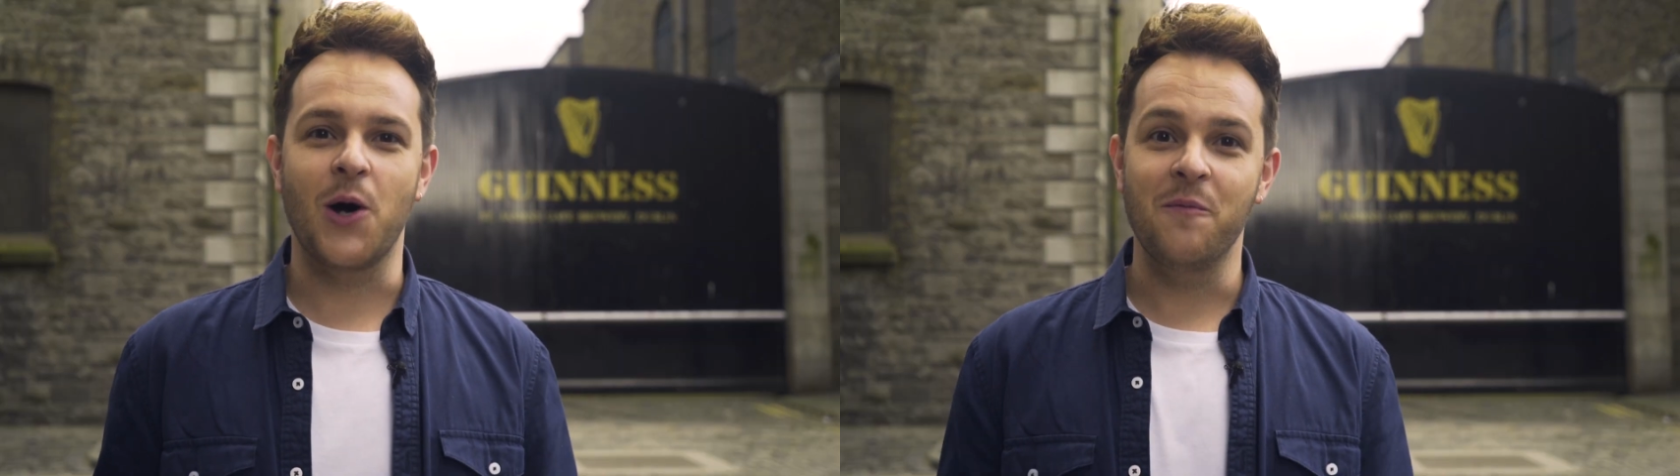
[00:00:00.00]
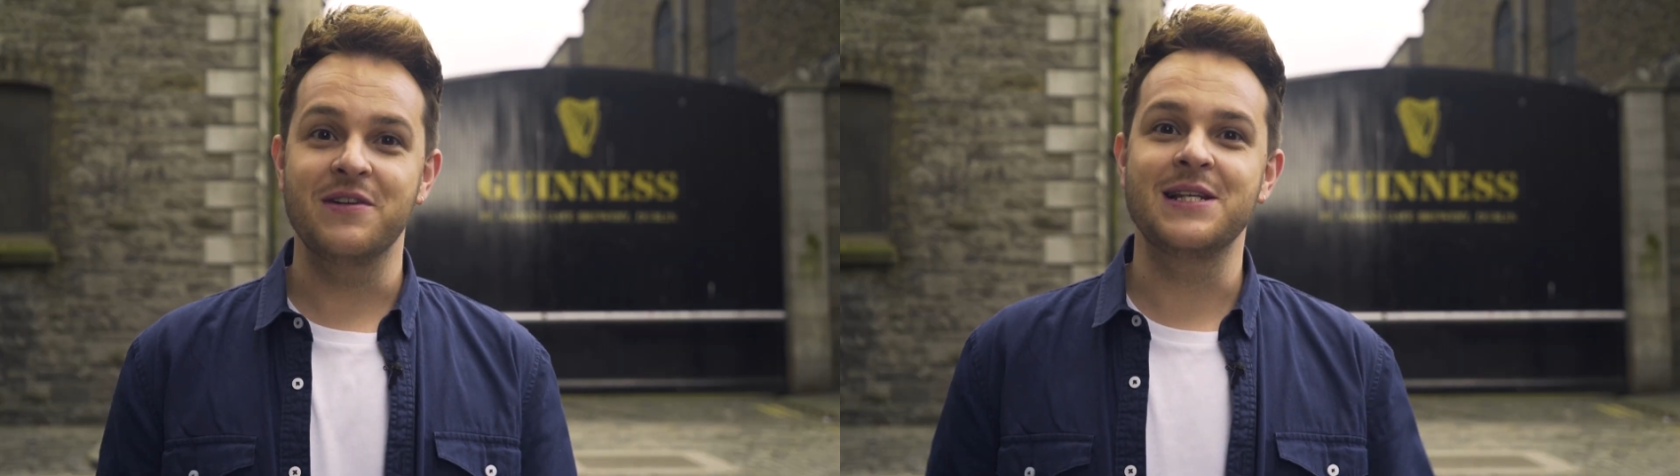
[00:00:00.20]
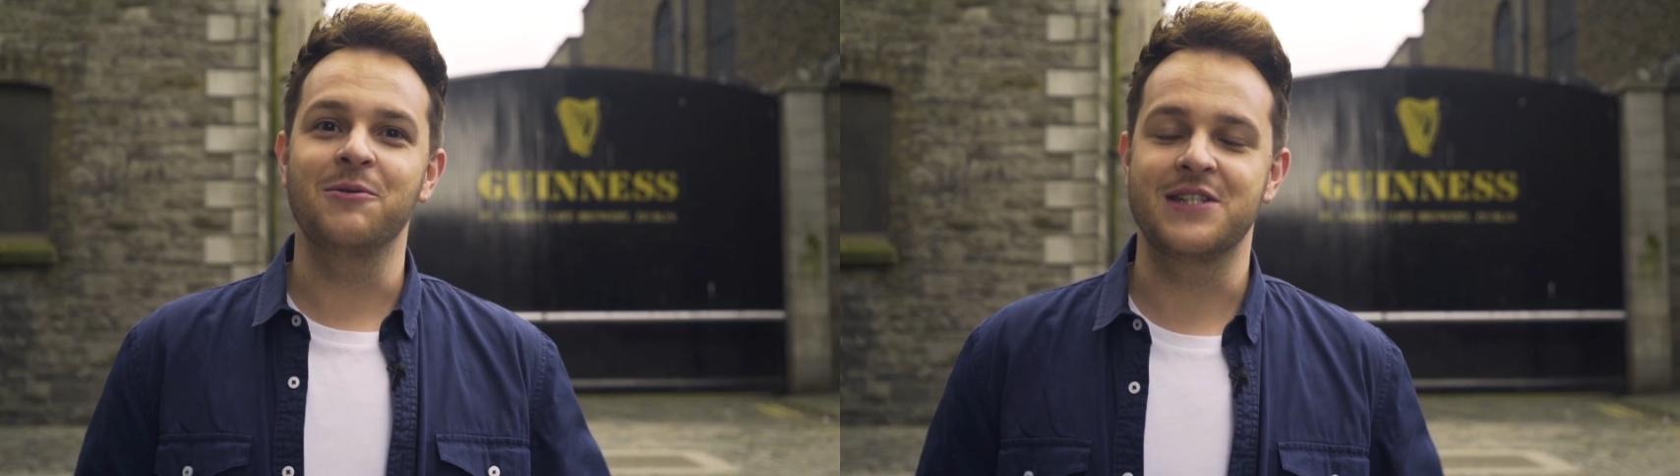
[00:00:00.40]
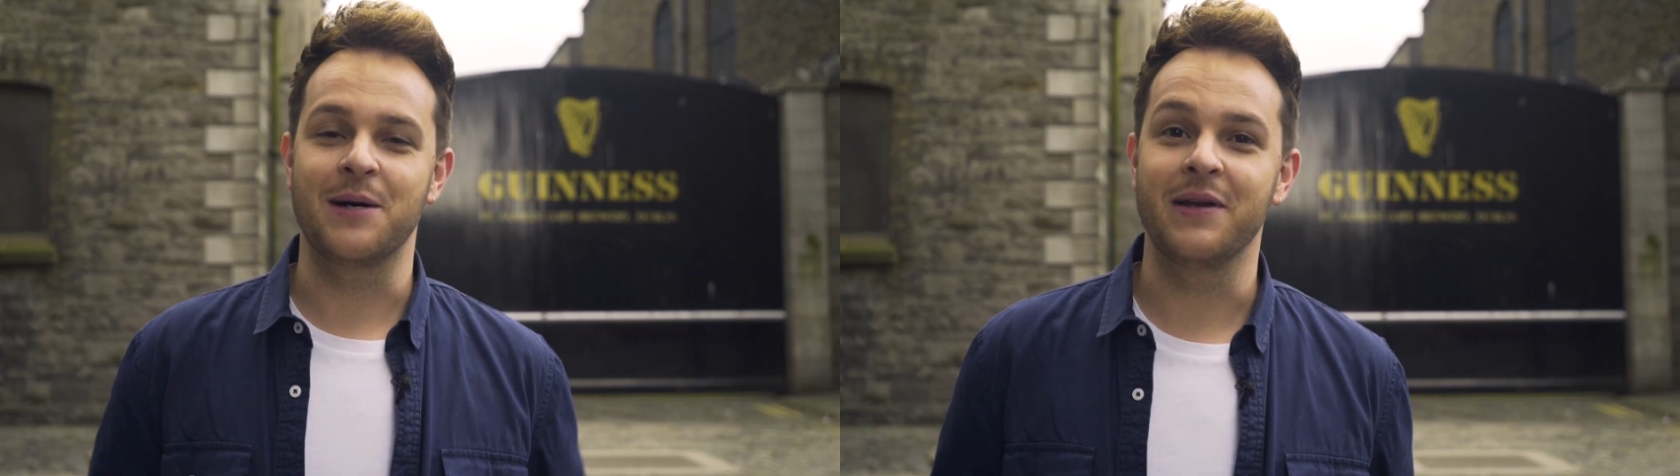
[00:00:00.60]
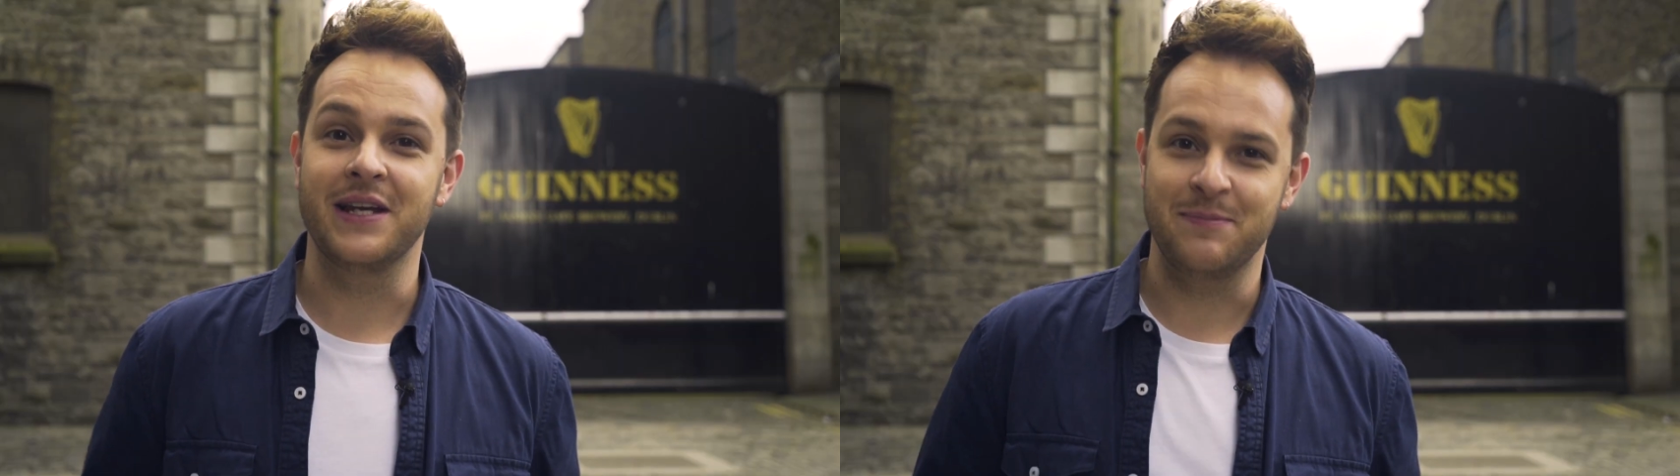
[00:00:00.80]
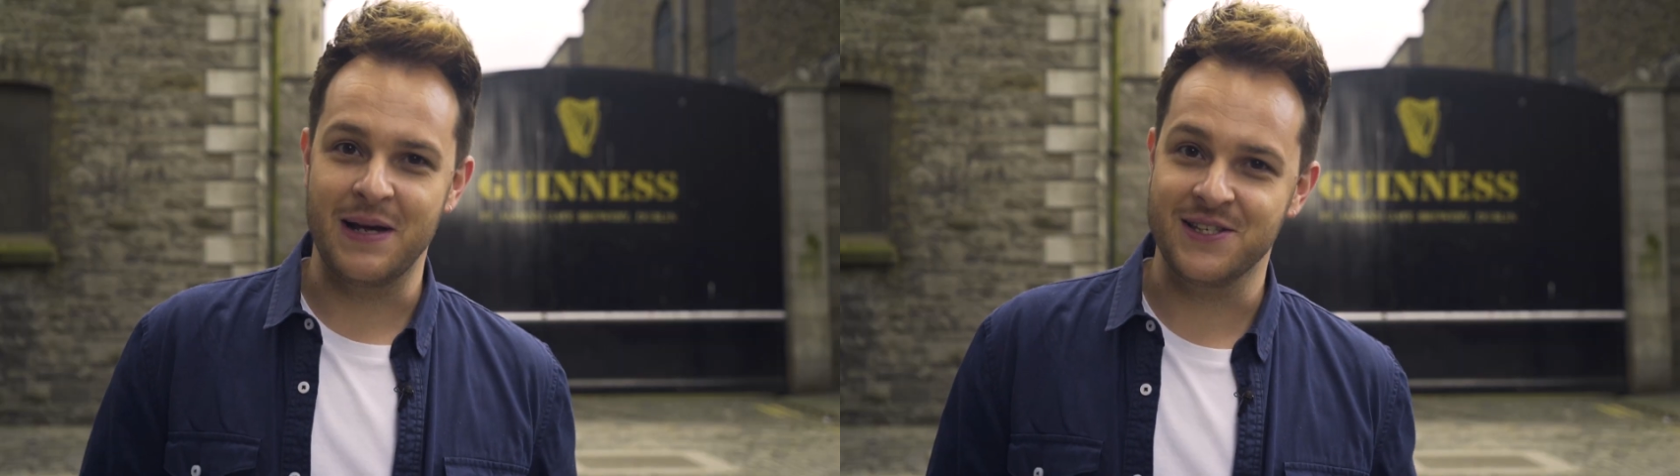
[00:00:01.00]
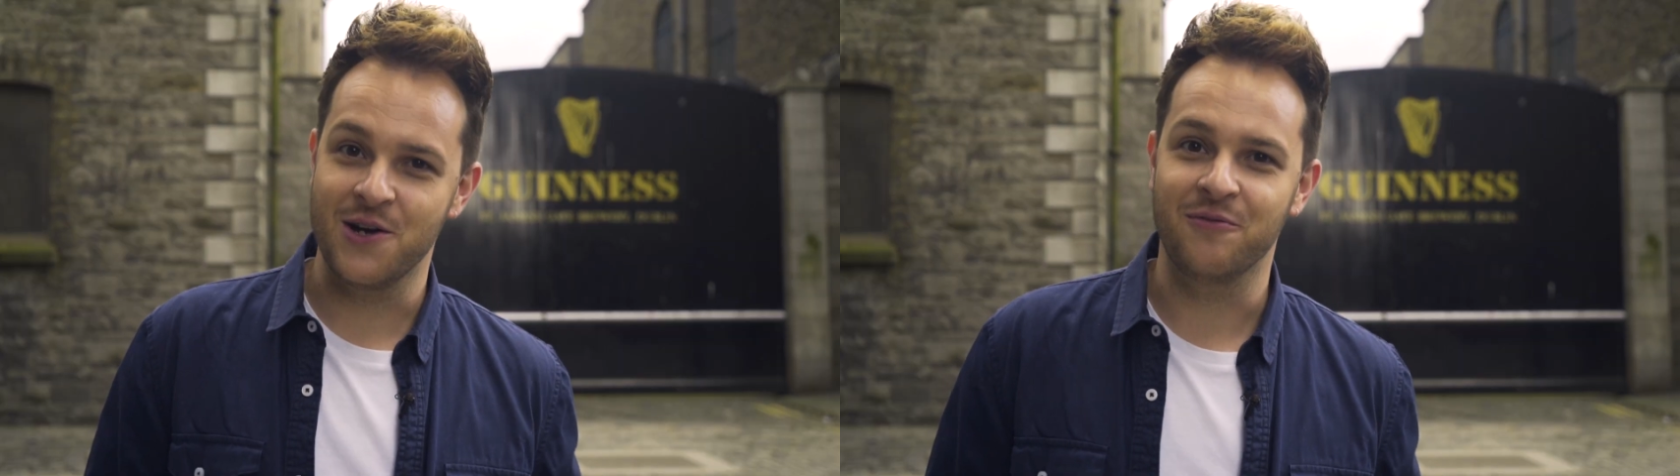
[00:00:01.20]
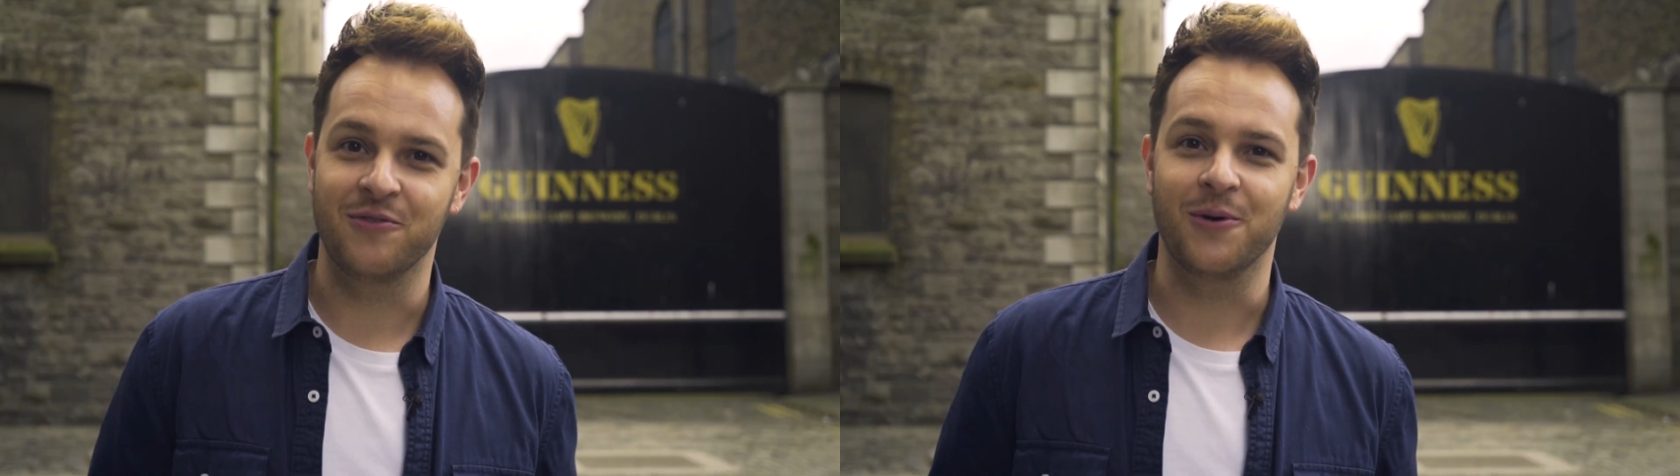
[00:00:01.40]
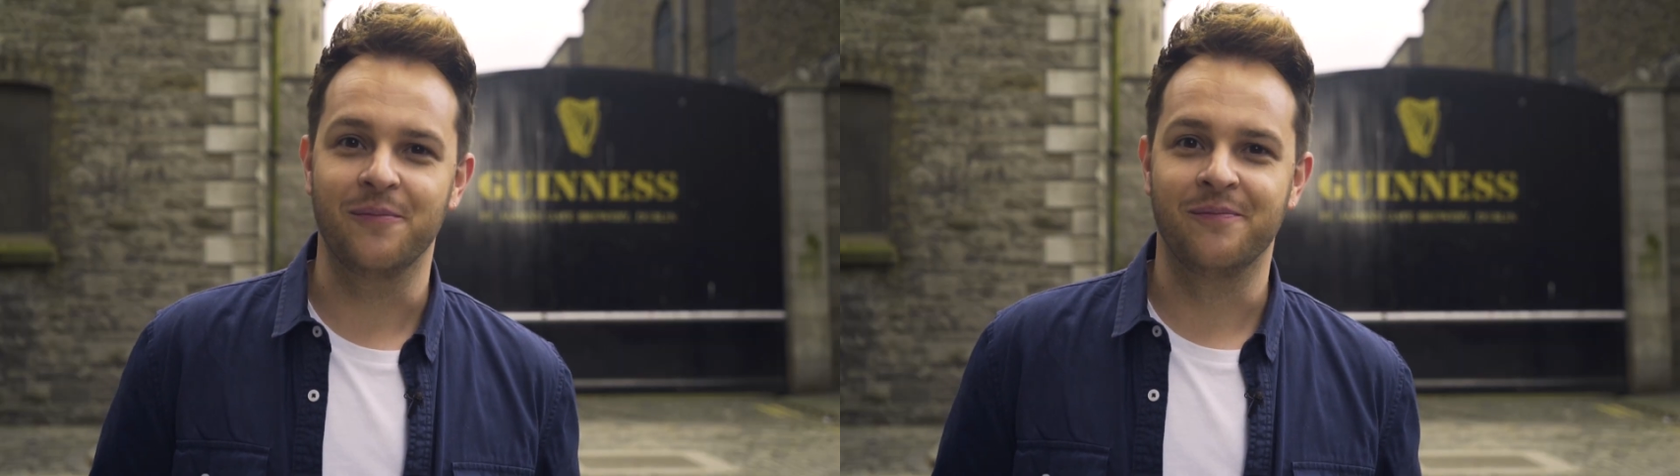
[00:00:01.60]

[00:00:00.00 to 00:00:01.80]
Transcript: obviously what Dublin is best known for.